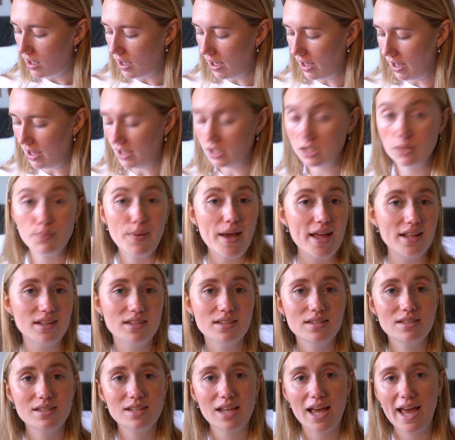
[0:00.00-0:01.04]
It
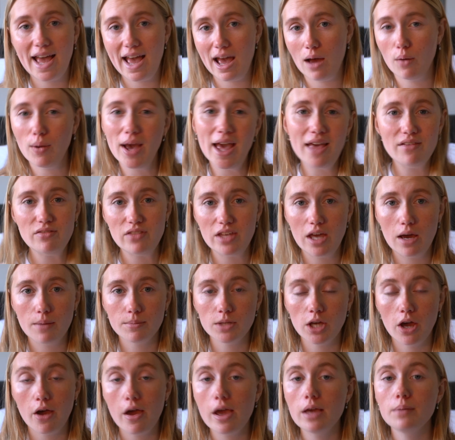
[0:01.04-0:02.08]
depends how heavy I'm
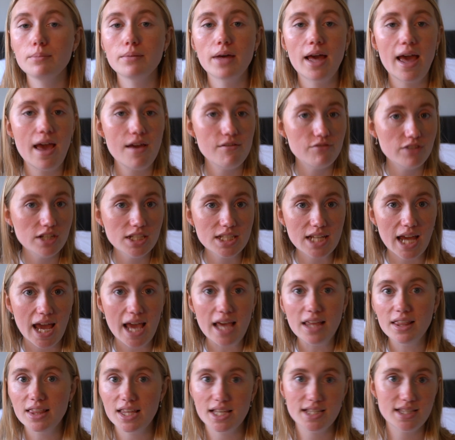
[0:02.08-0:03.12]
going, but every
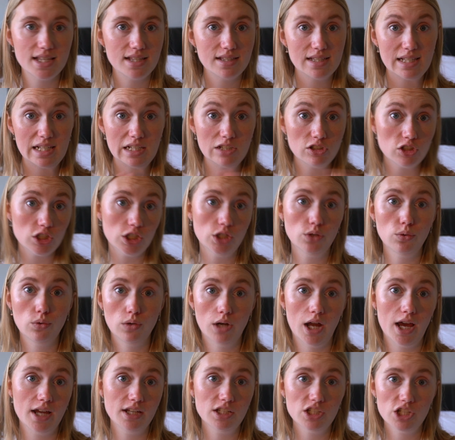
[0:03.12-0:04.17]
day this is literally
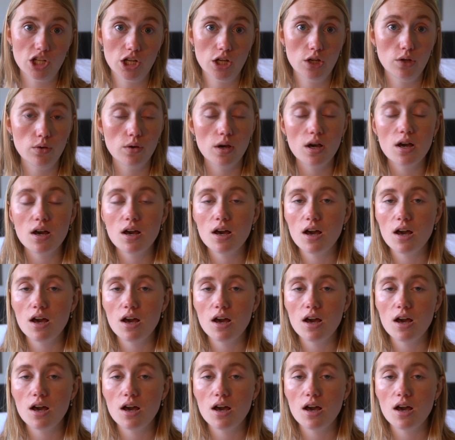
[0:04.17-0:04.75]
all I do.